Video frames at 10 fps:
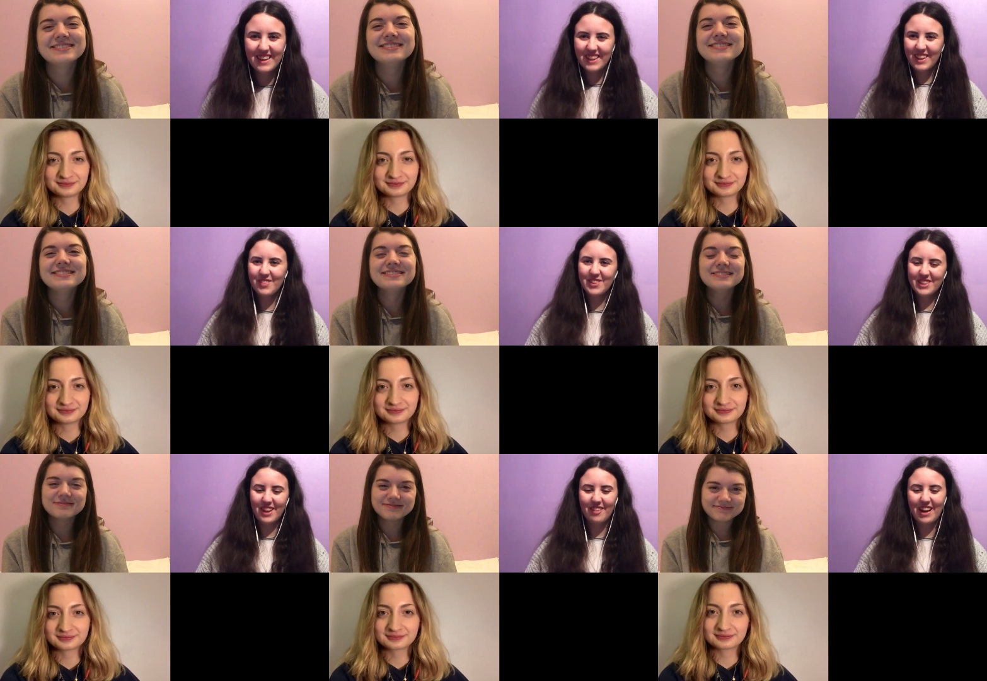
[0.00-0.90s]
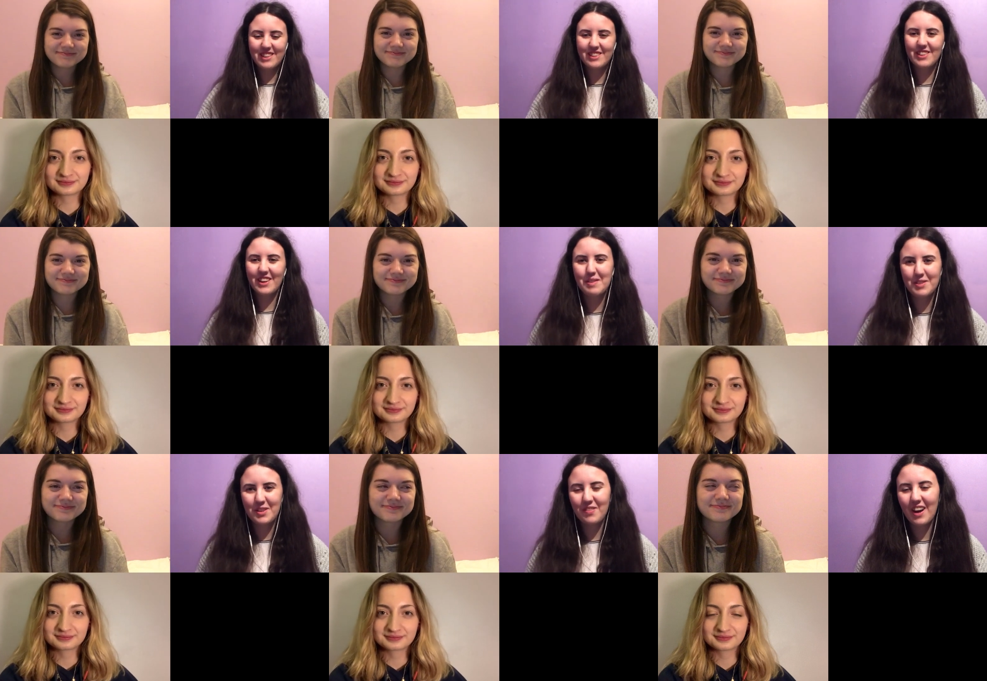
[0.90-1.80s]
Speaker 1: thank you for watching our reaction to
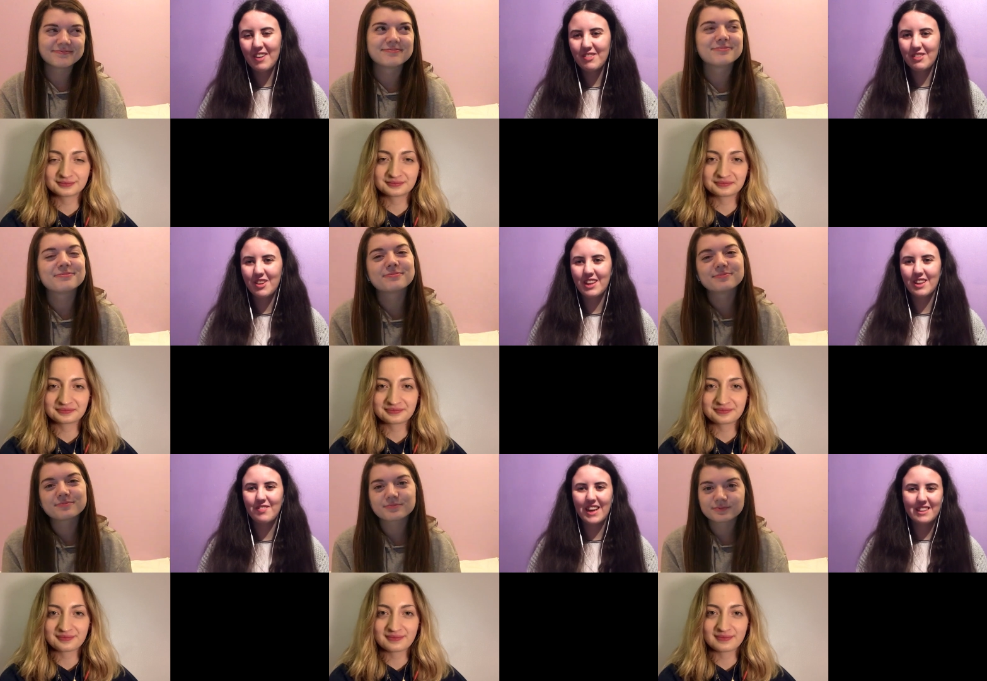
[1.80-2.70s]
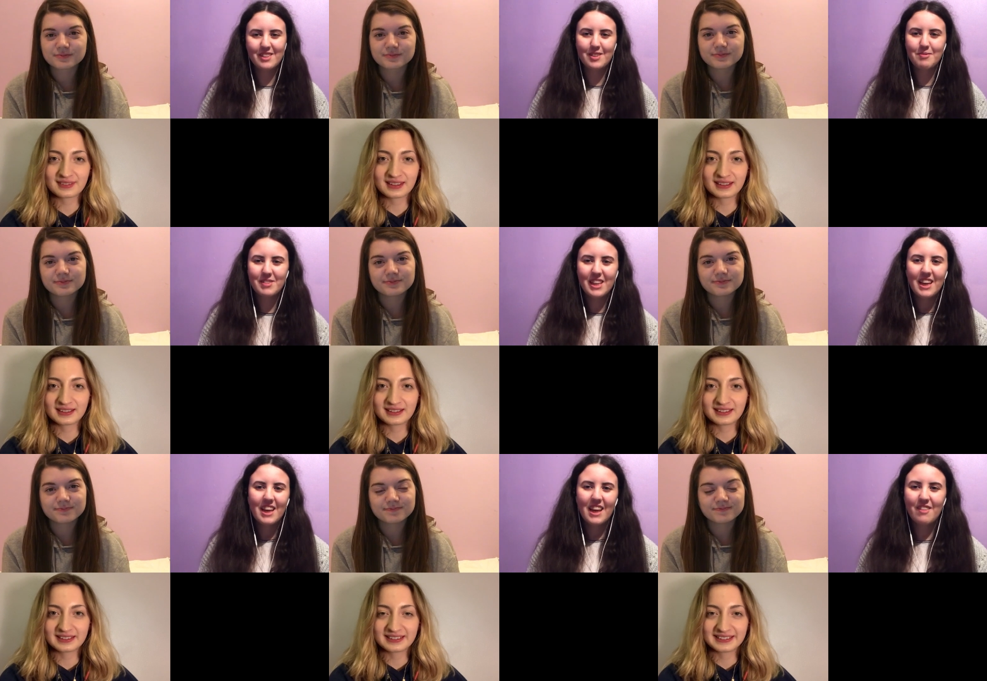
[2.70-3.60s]
episode five of Julie and the Phantoms.
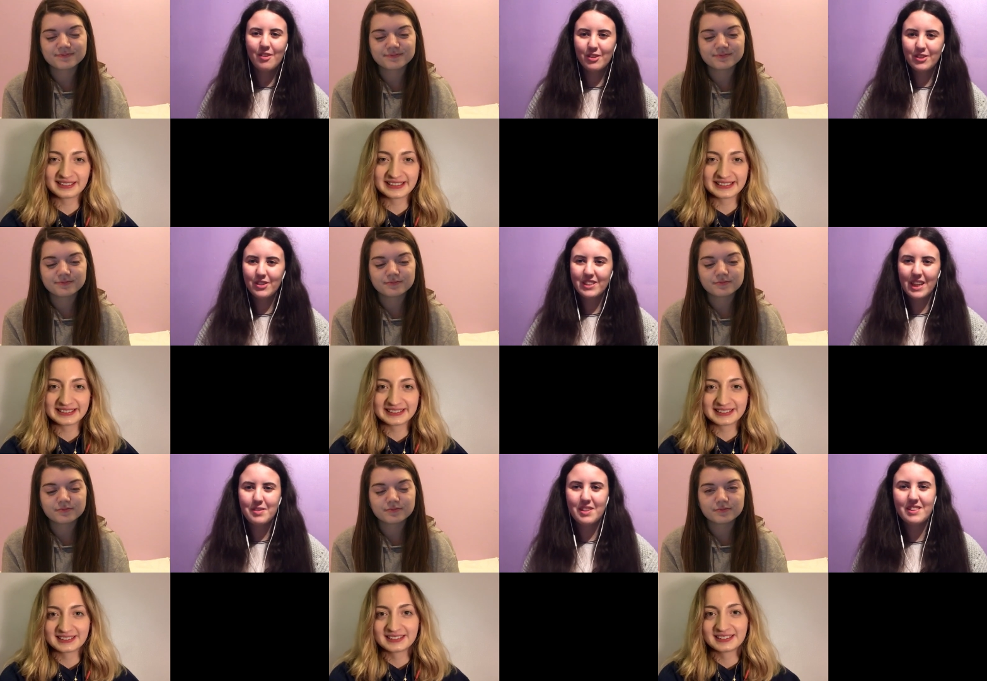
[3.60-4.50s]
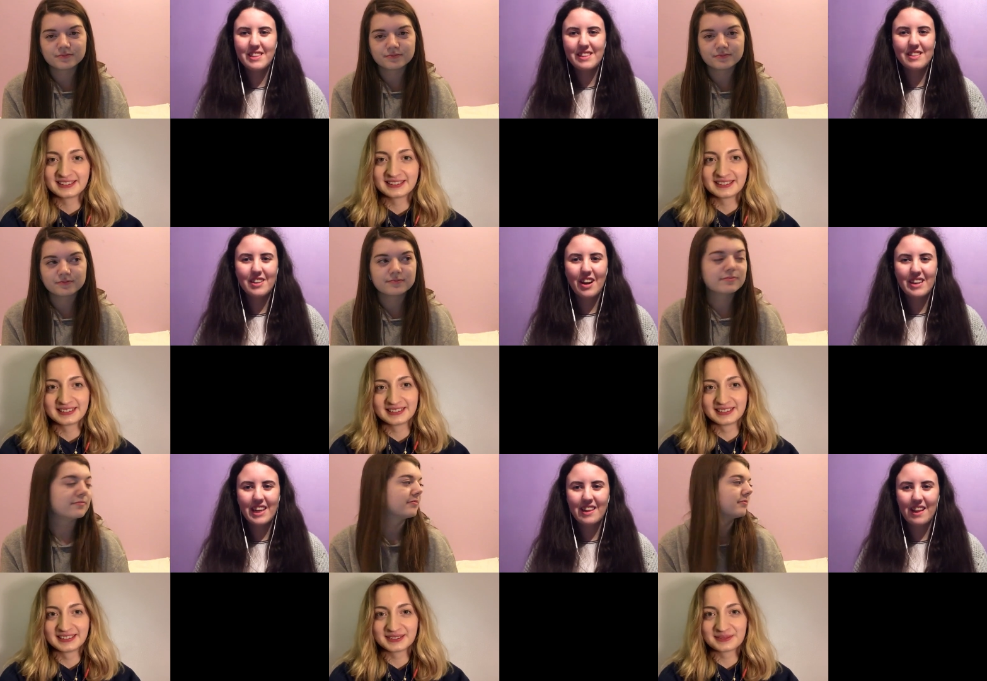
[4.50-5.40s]
If you want to watch the episodes in its
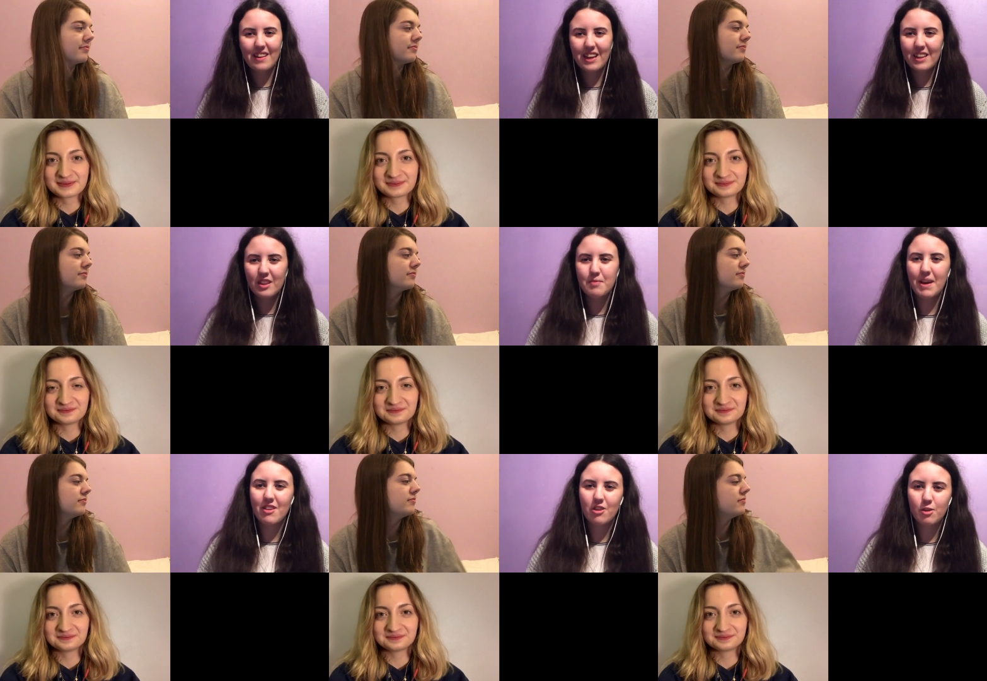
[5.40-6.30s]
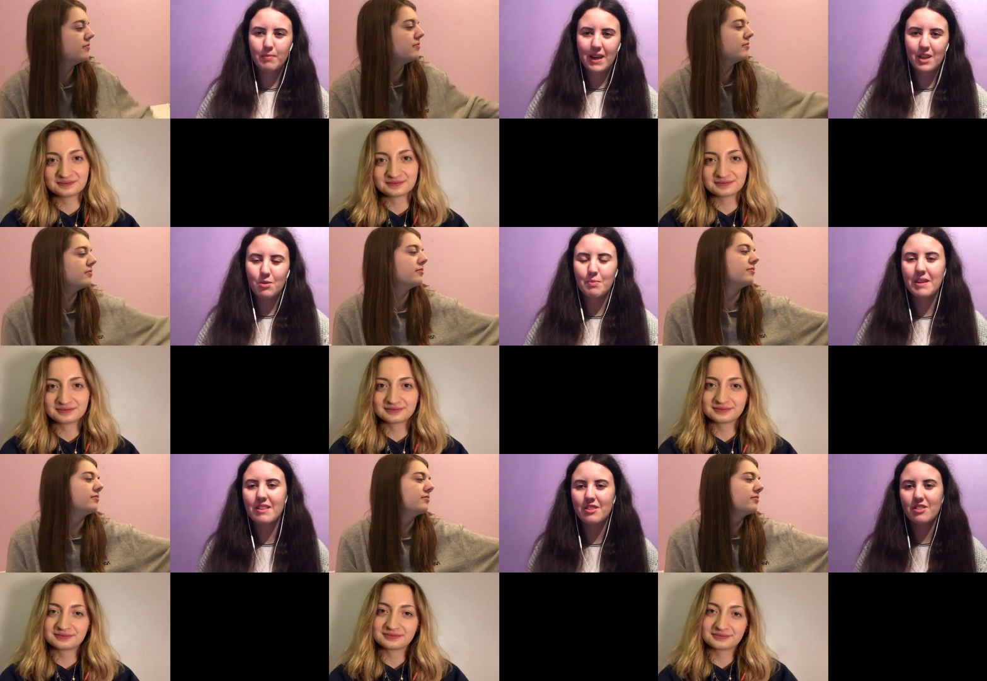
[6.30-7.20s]
entirety then the link to the Patreon page will
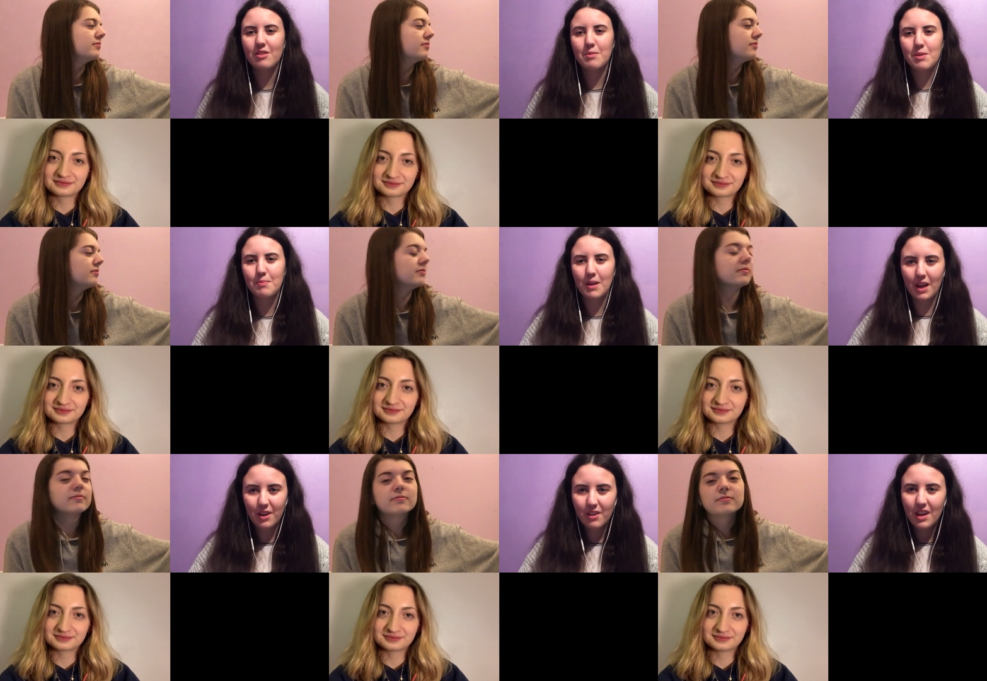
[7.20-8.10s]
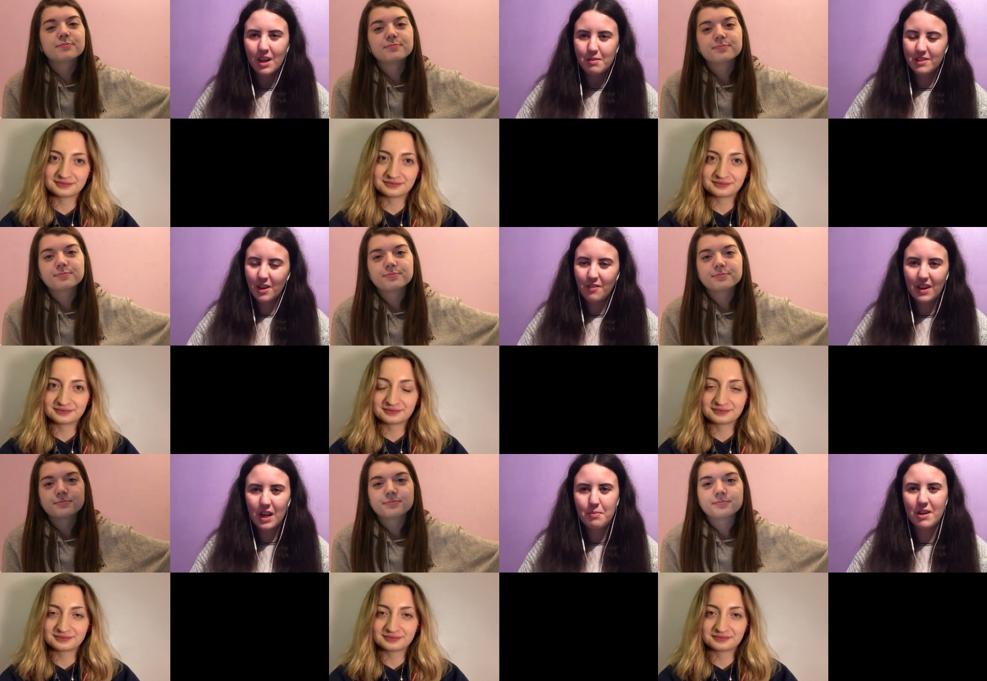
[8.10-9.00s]
be in the description below, but don't
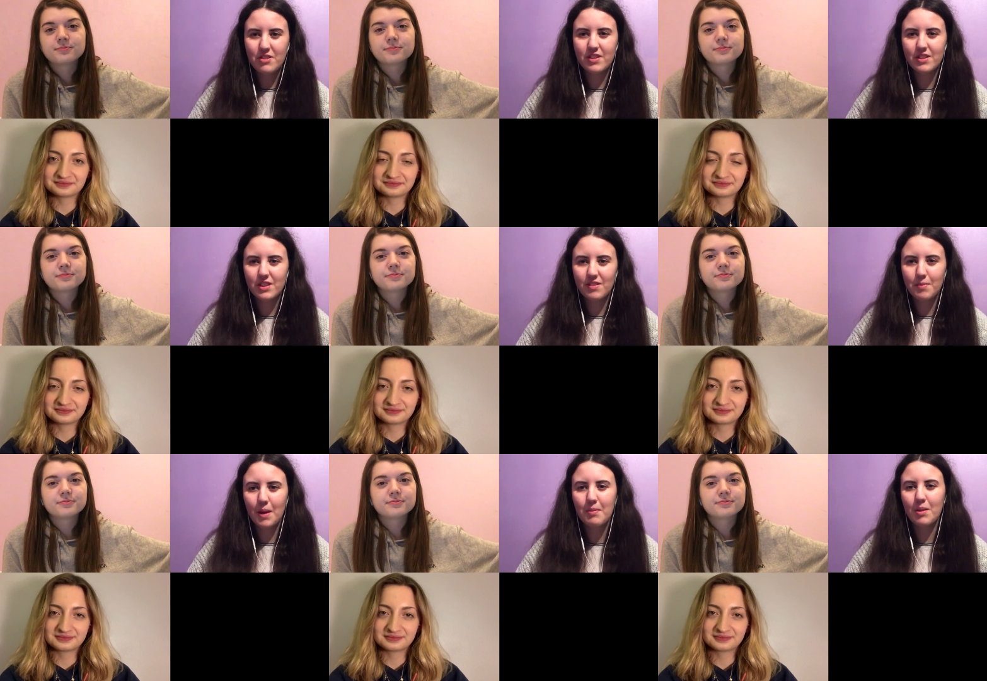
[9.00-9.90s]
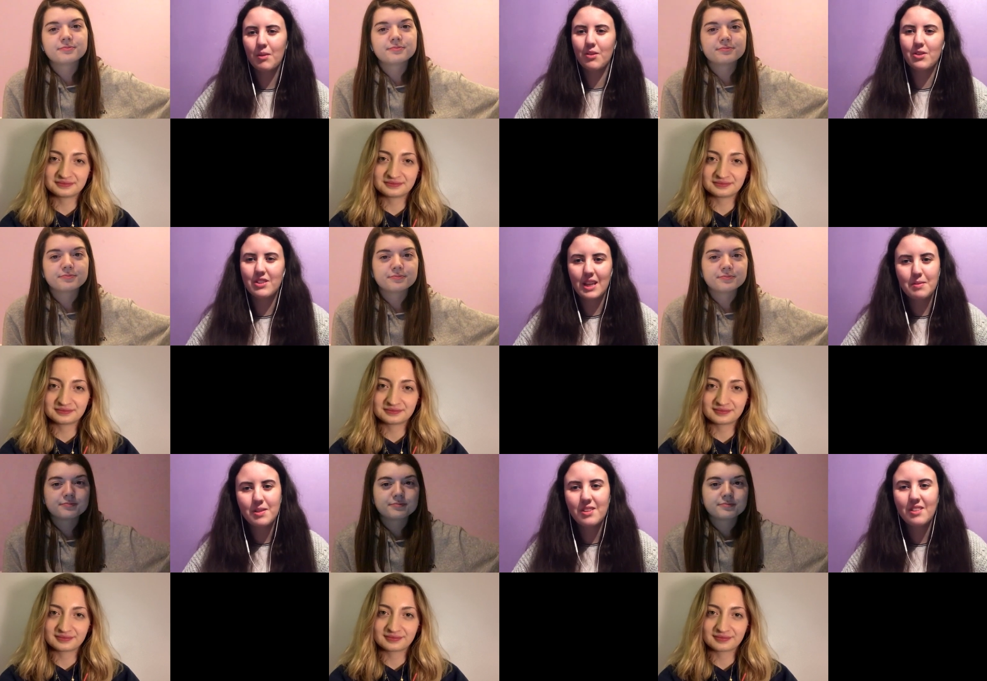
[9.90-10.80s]
feel any pressure, it's just for people that want to watch the
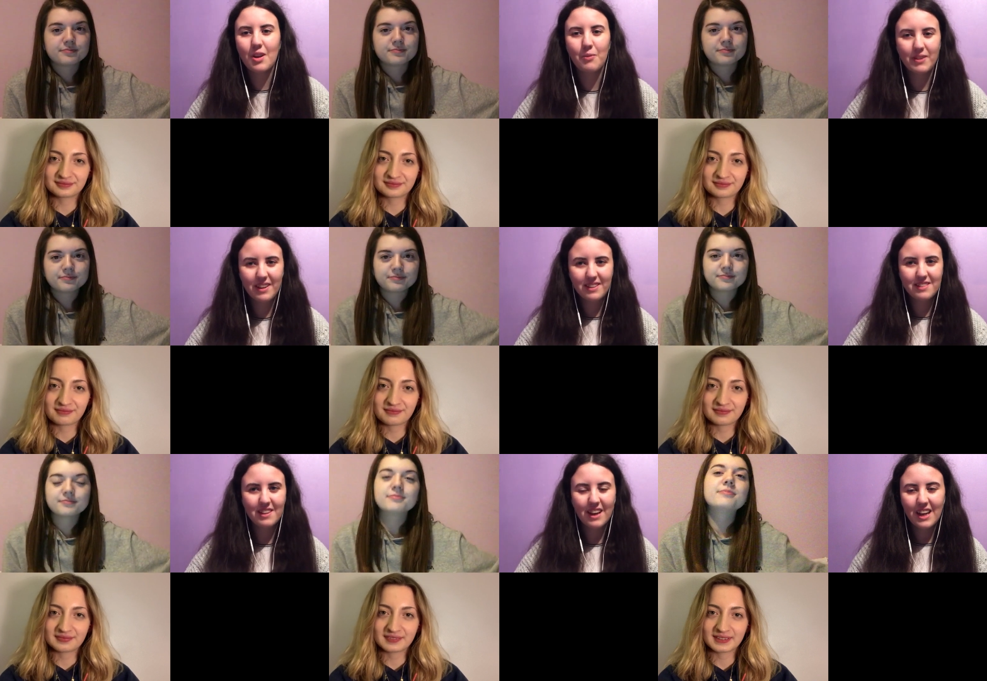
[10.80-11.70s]
episodes along with us.